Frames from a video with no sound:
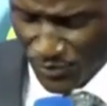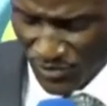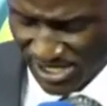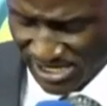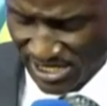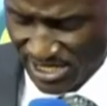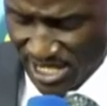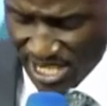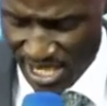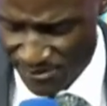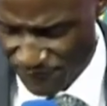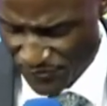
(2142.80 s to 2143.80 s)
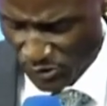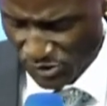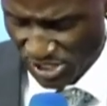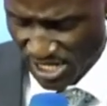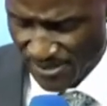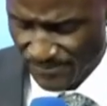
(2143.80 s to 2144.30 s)
present and
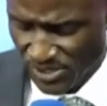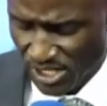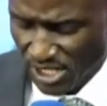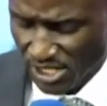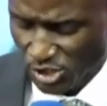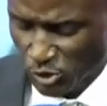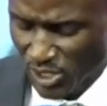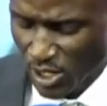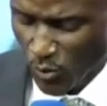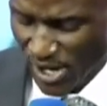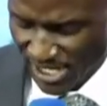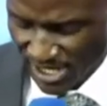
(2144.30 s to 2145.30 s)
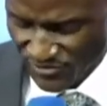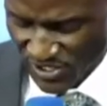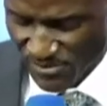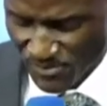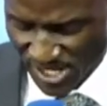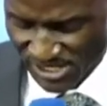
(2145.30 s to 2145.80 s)
future, should awake the
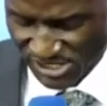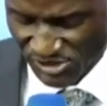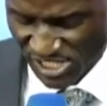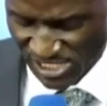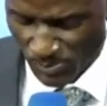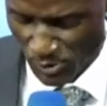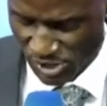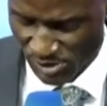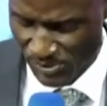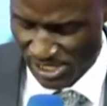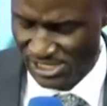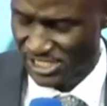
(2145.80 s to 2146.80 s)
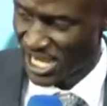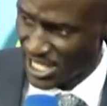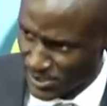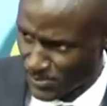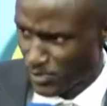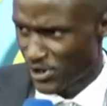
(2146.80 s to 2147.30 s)
immense responsibility at
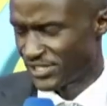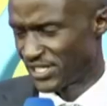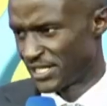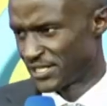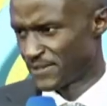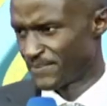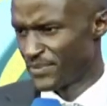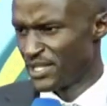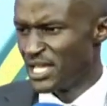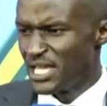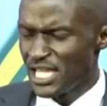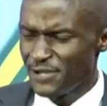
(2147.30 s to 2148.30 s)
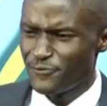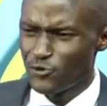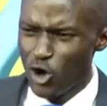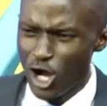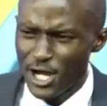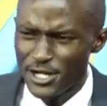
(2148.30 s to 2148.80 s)
the present. If
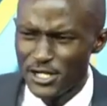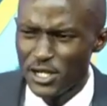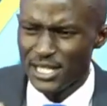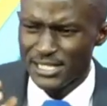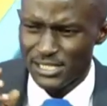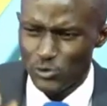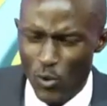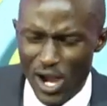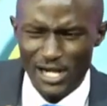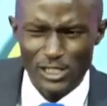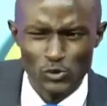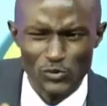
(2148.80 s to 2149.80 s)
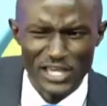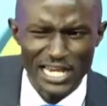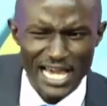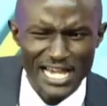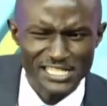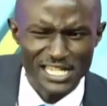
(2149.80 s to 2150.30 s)
God worked with
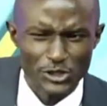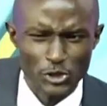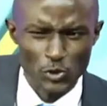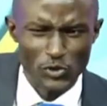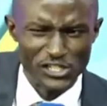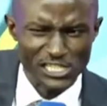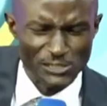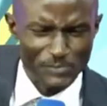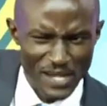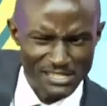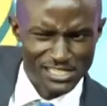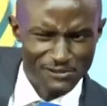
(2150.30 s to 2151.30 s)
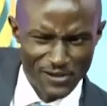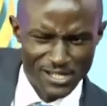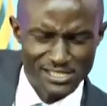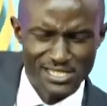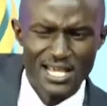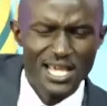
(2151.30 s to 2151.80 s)
Elijah through his past
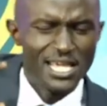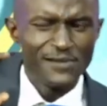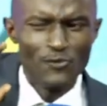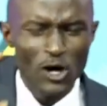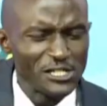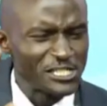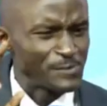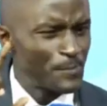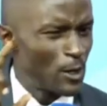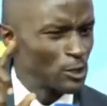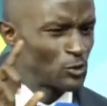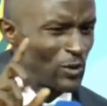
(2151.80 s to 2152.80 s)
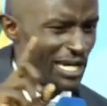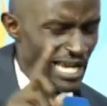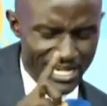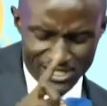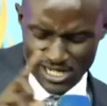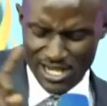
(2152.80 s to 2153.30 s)
events, if God spoke to
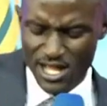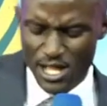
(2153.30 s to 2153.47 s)
Elijah